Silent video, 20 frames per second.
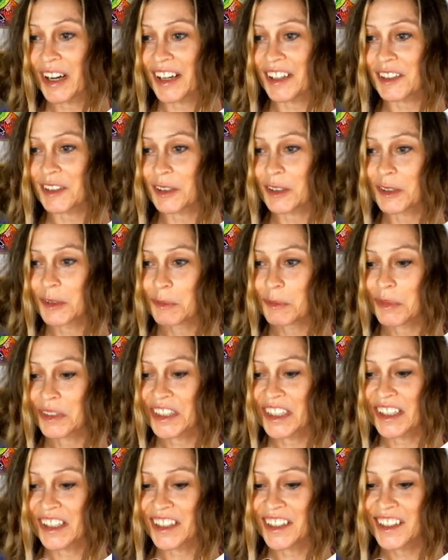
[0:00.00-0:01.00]
hectare per
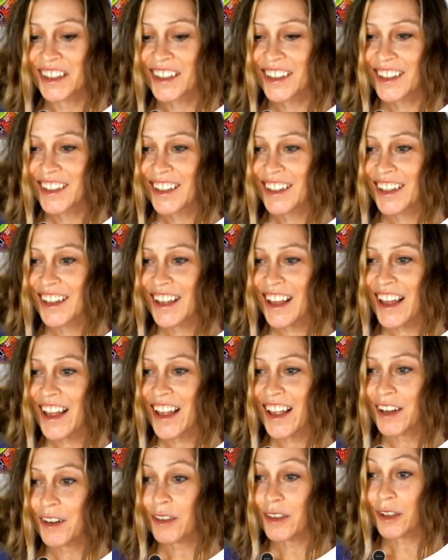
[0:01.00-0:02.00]
year,
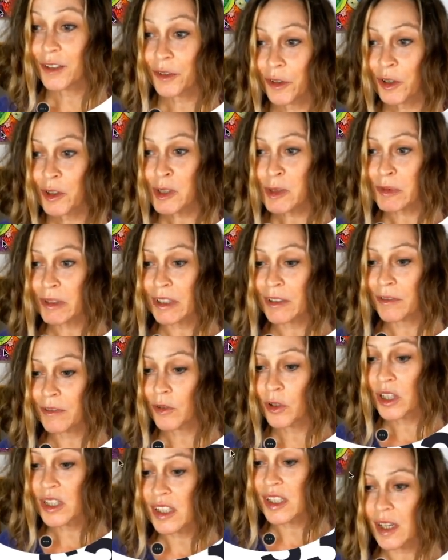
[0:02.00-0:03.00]
and the locals would give
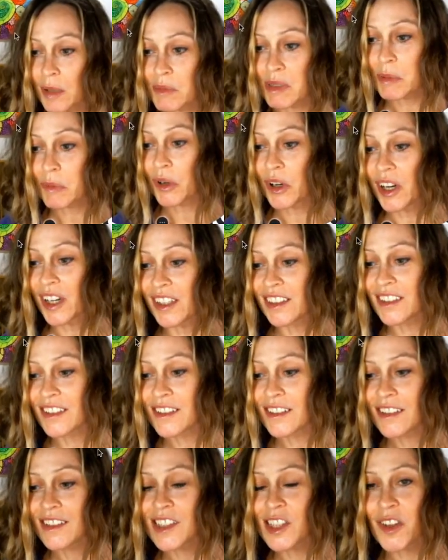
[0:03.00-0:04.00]
four times more.
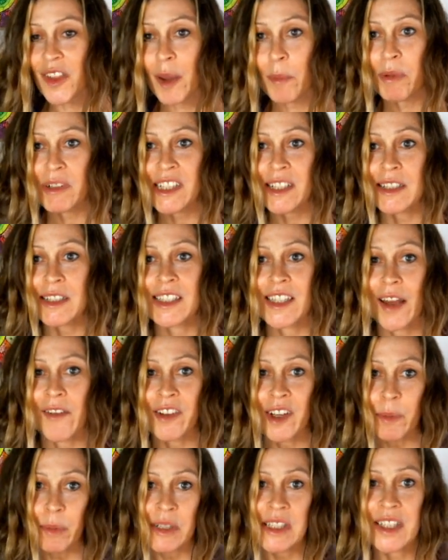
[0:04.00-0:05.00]
So that presents
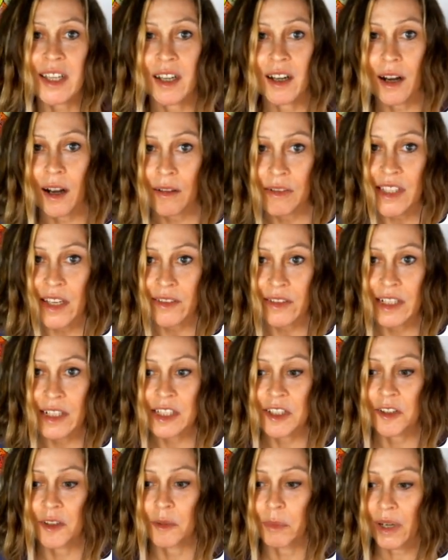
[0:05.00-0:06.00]
70% cost savings
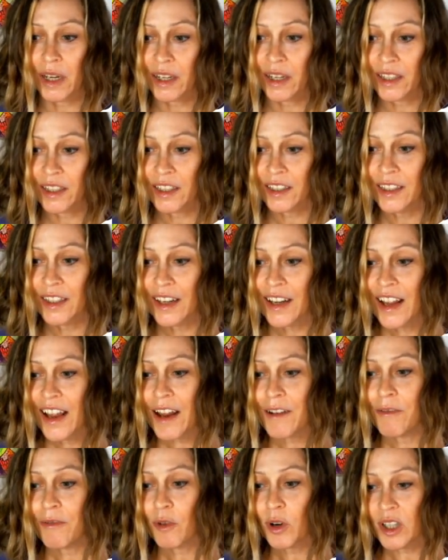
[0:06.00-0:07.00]
to the buyer
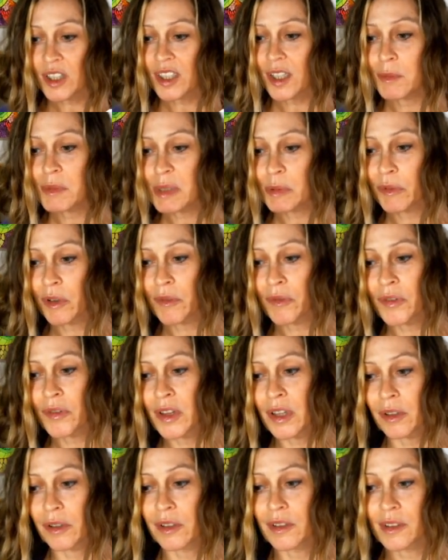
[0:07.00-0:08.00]
and four times more for the
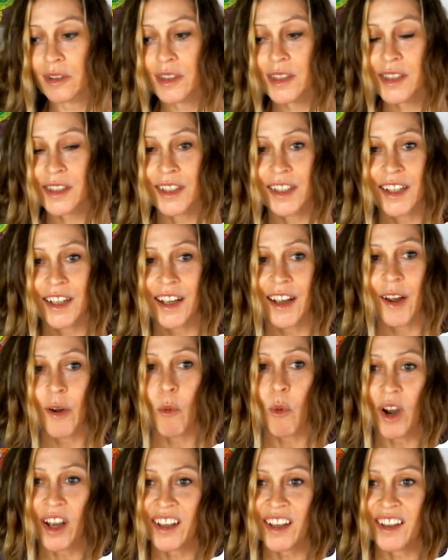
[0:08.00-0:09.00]
locals.
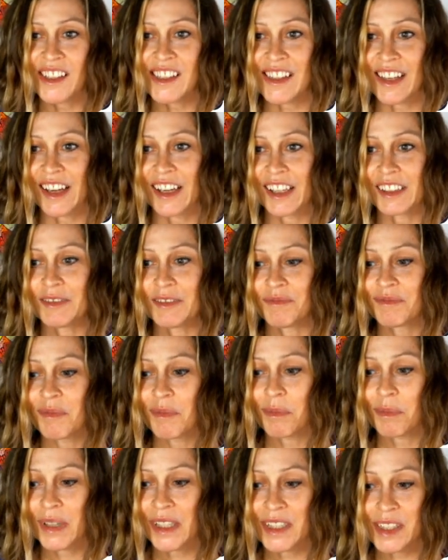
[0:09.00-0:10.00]
Why is that?
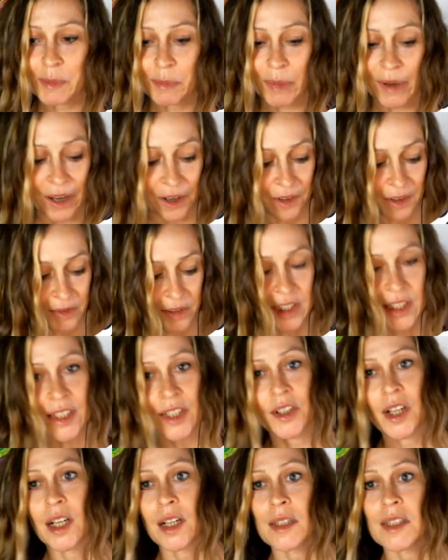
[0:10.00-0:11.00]
Because biodiversity
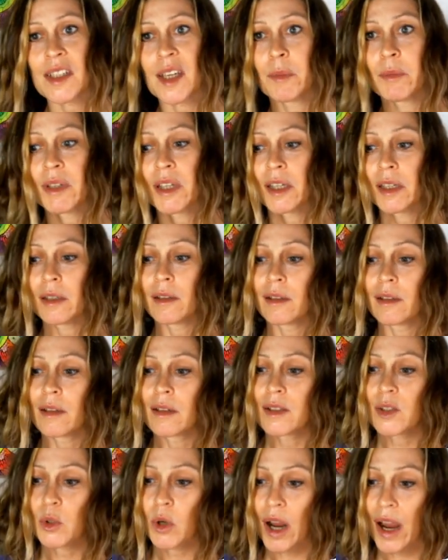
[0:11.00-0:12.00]
credits can be
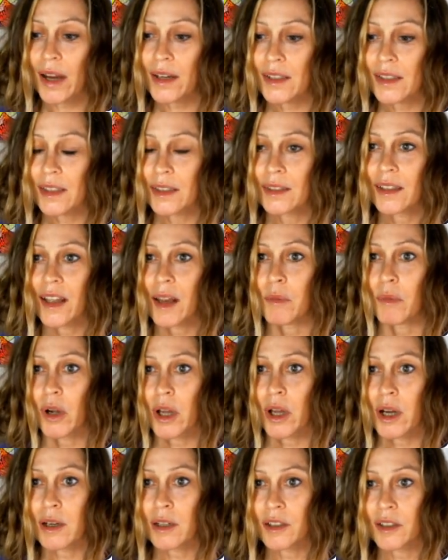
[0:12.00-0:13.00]
tracked and
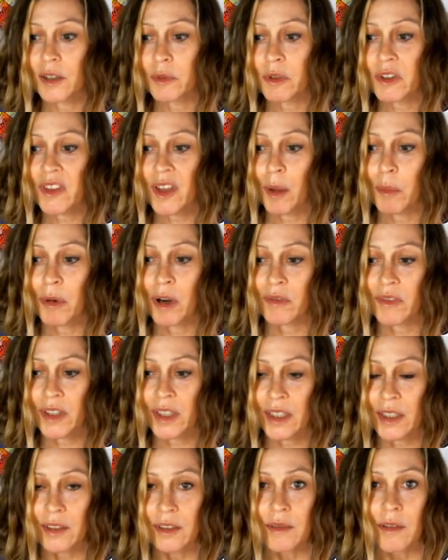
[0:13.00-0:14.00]
monitor with
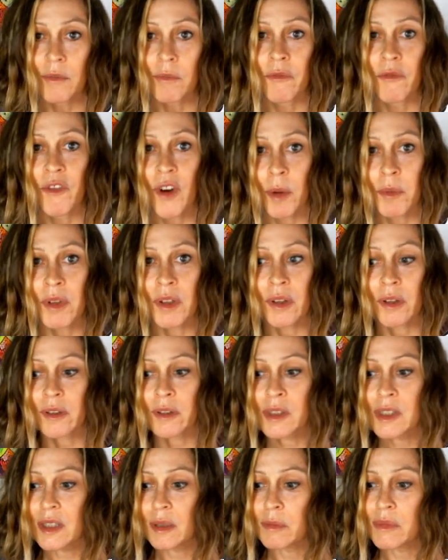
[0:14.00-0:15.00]
MRV from the
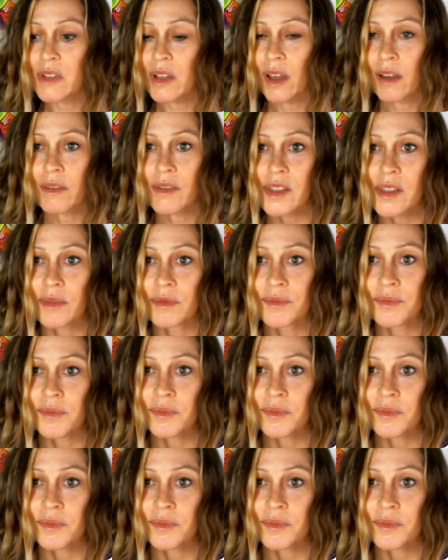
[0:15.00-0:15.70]
locals themselves.